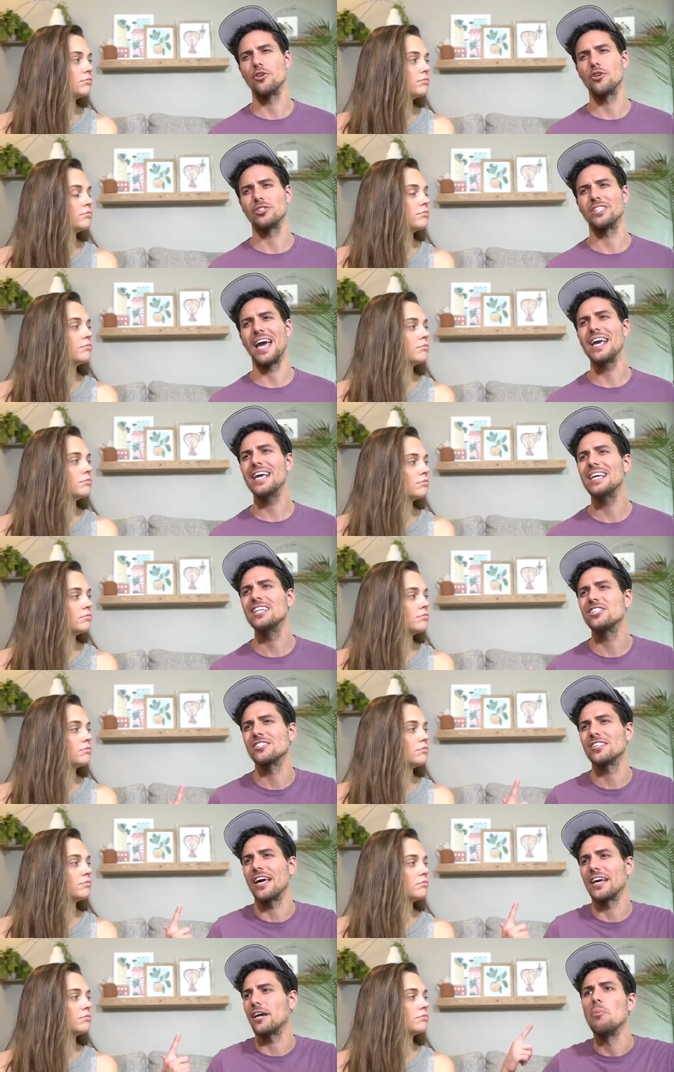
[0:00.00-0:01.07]
Speaker 1: you're taking just
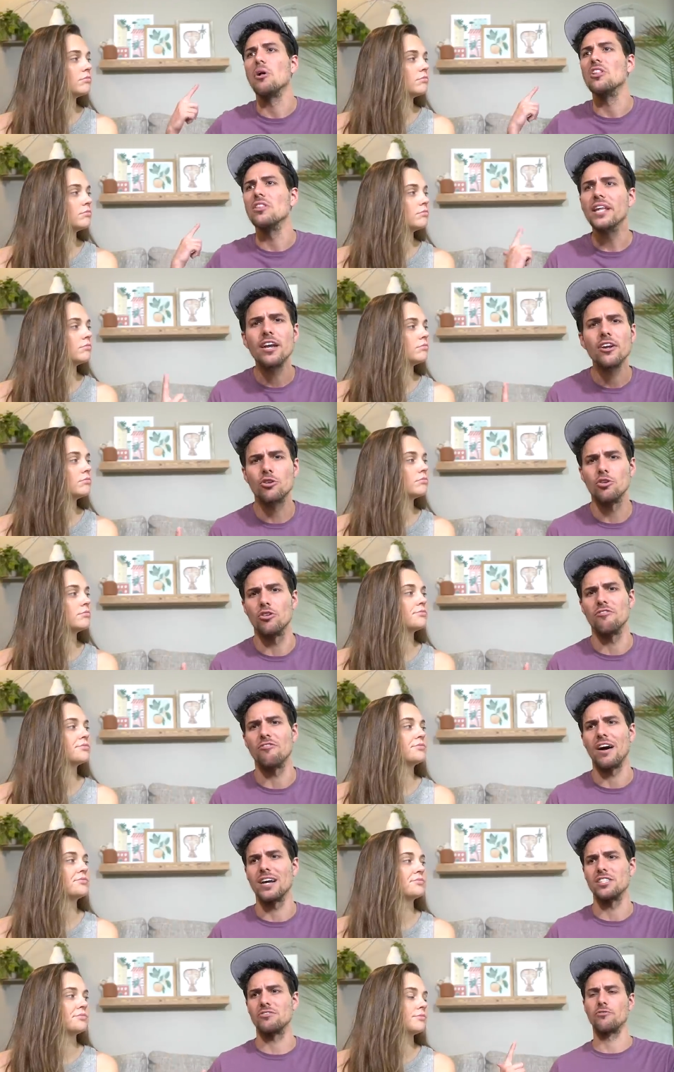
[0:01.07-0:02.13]
like political
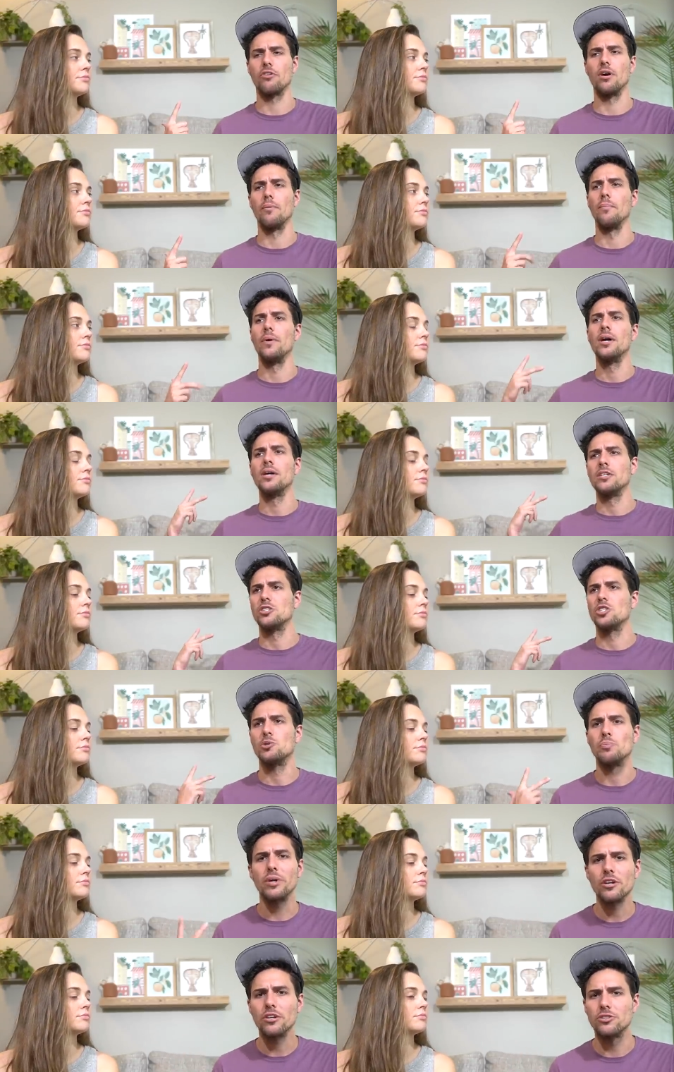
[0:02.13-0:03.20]
advice from,
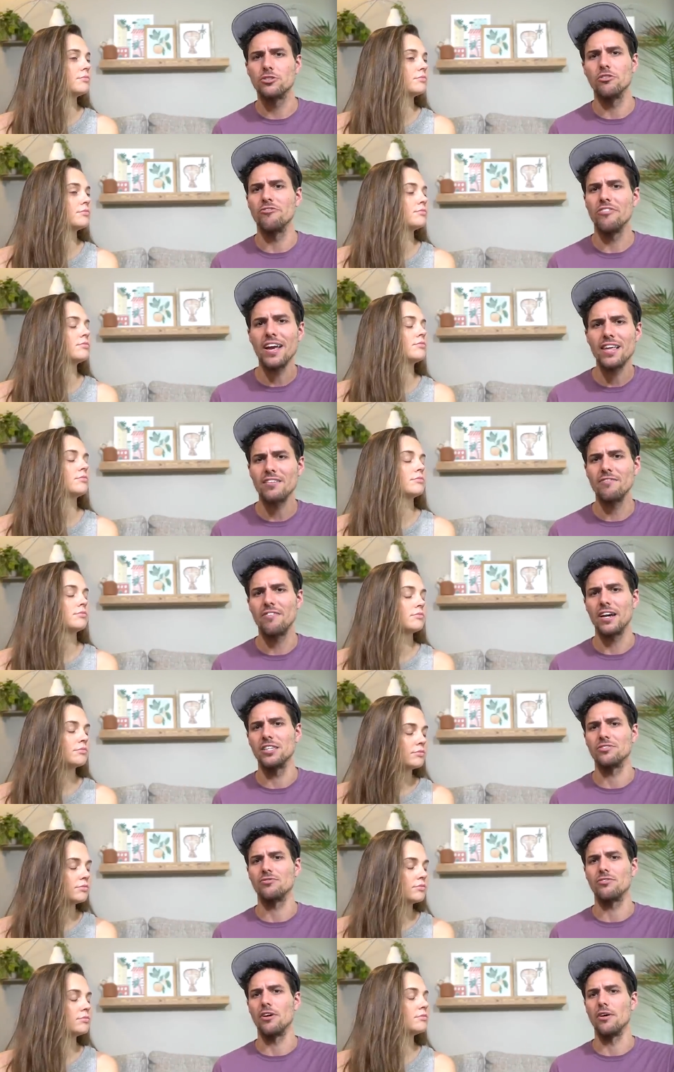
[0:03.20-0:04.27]
spiritual faith advice
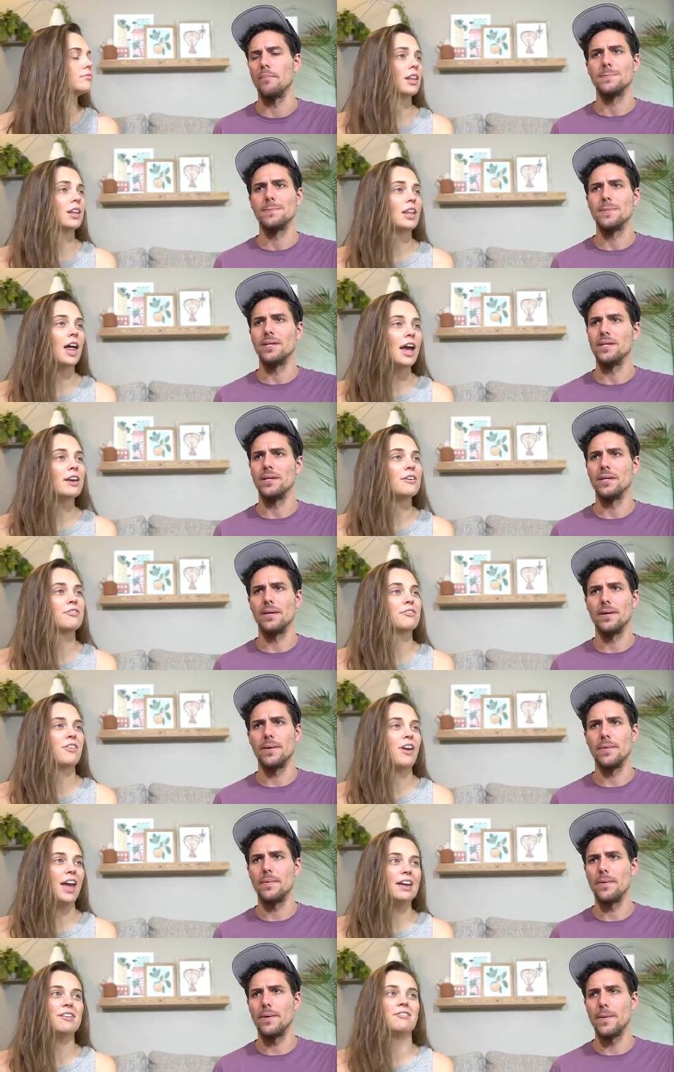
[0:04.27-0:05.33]
from,
Speaker 2: life
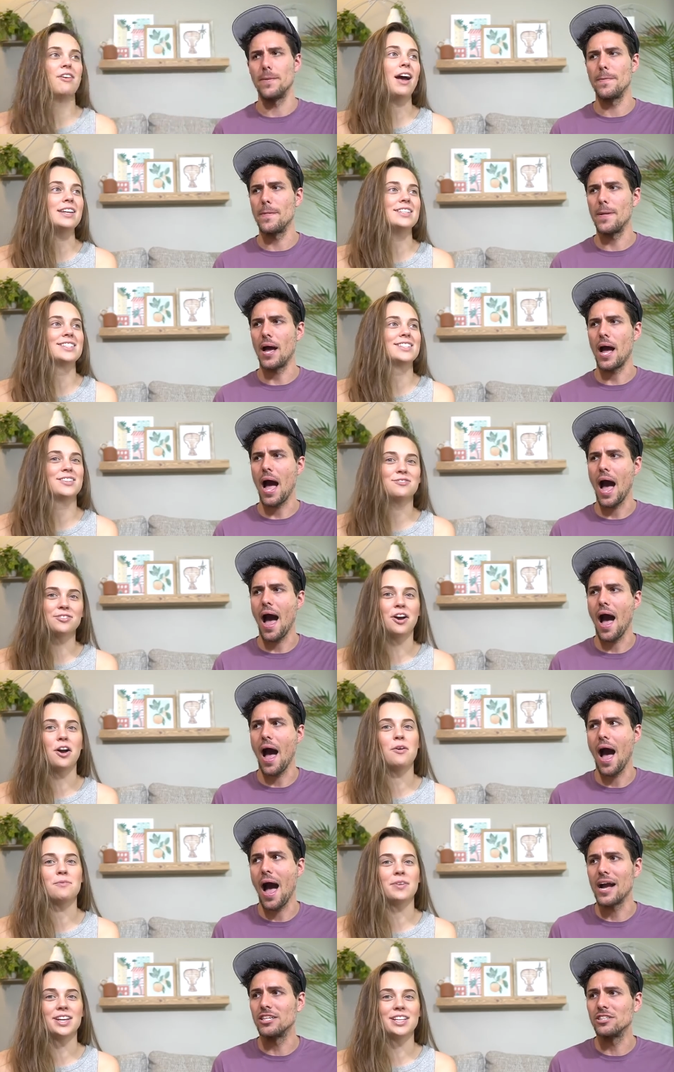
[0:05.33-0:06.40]
advice
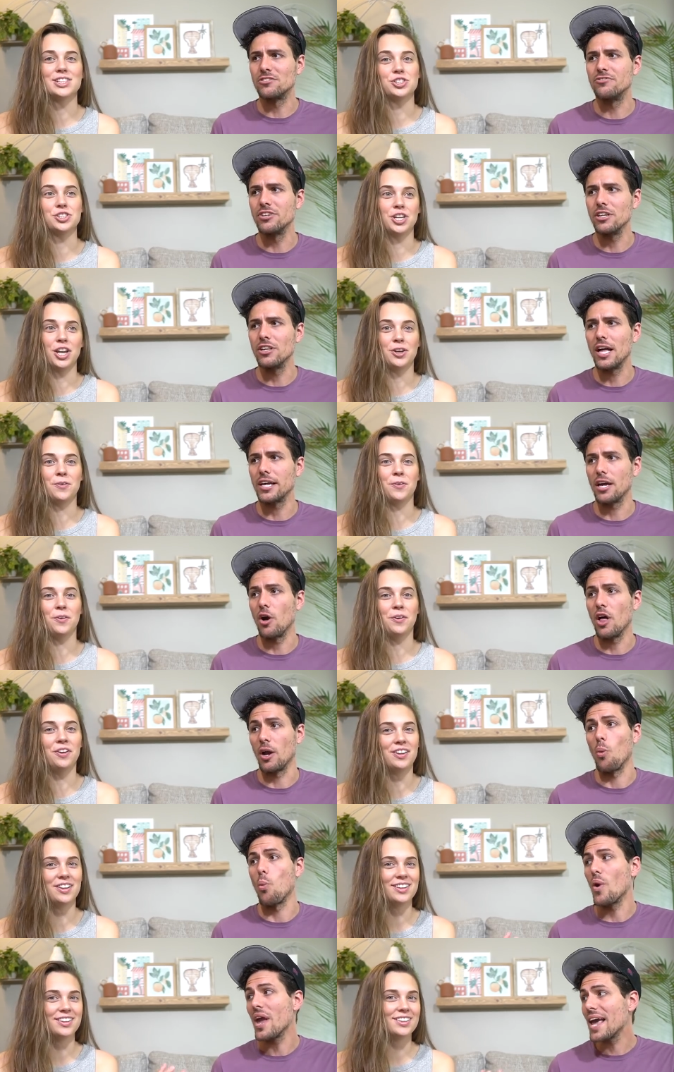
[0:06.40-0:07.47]
from. I just feel like, like
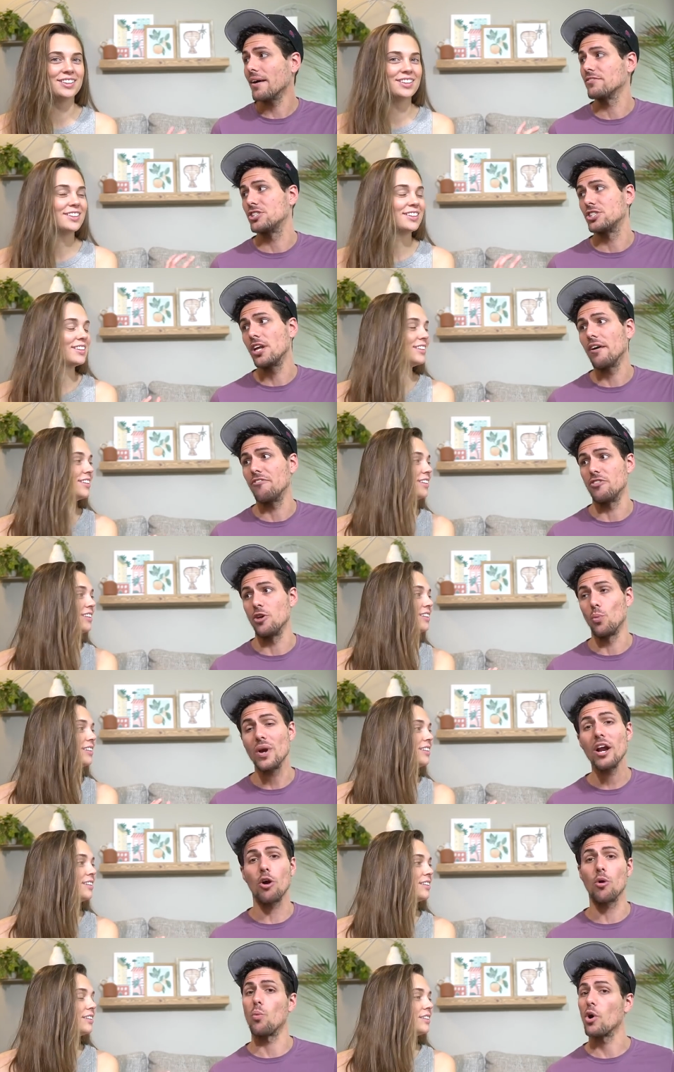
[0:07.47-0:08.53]
Speaker 1: we have stuff that
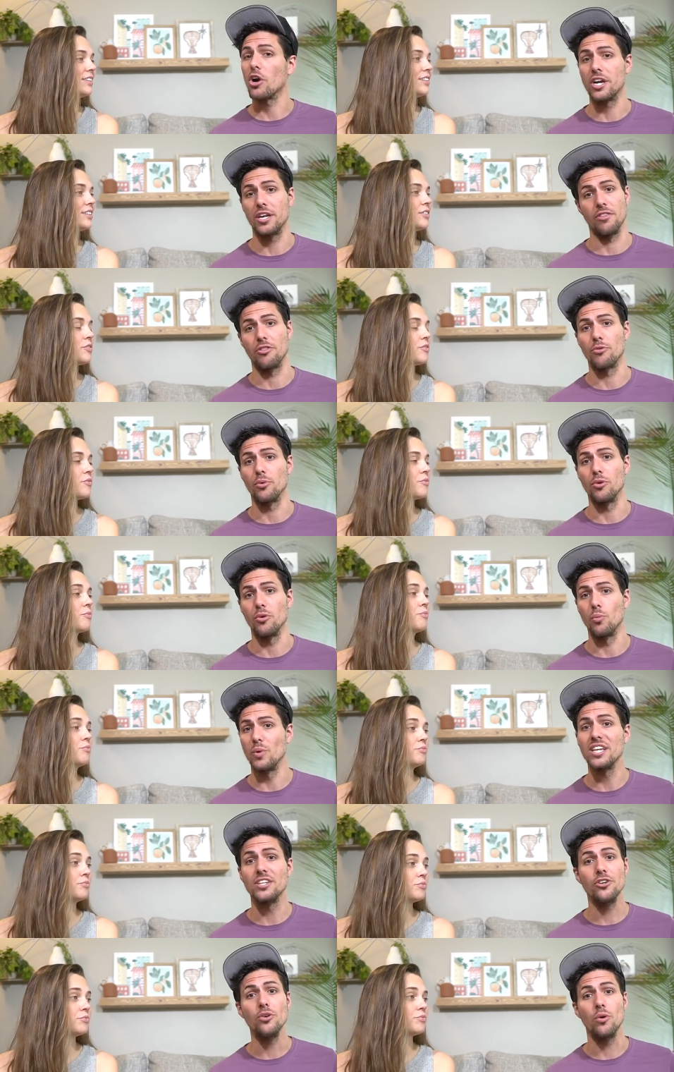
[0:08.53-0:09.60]
we are working through. Mm-hmm. We
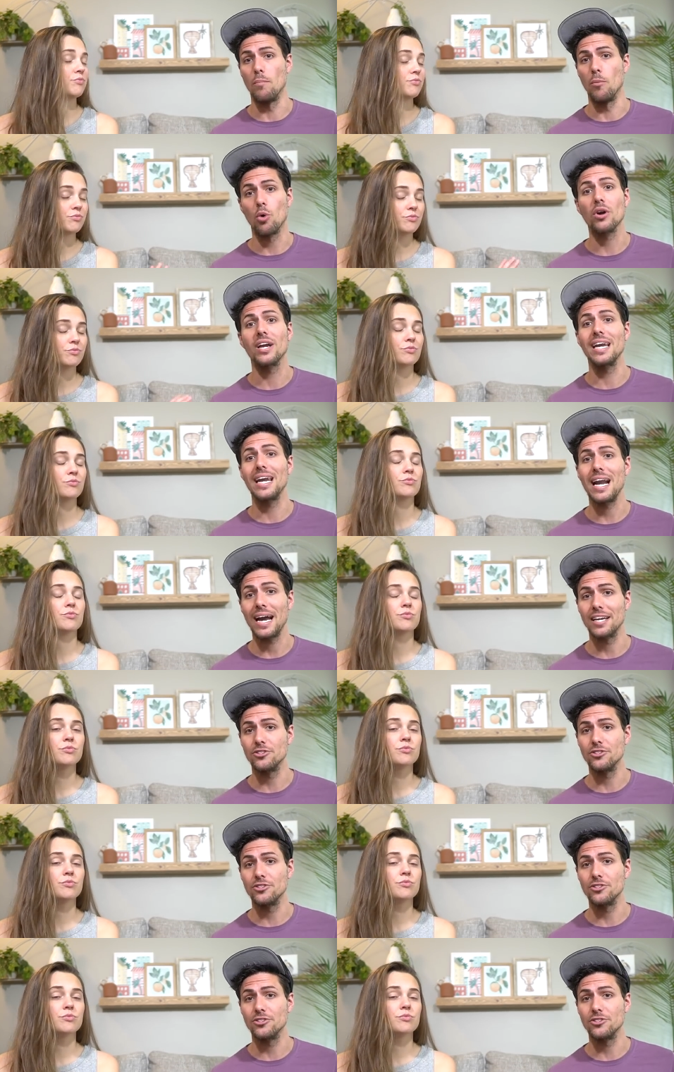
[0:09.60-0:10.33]
do. Mm-hmm. Morgan and I